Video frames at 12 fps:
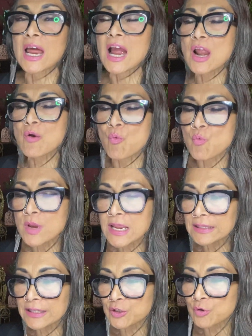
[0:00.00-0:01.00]
I
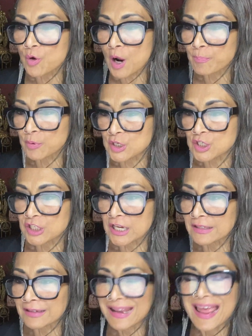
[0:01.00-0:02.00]
really do
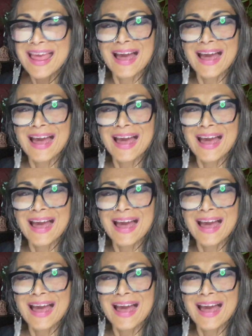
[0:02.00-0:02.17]
appreciate it.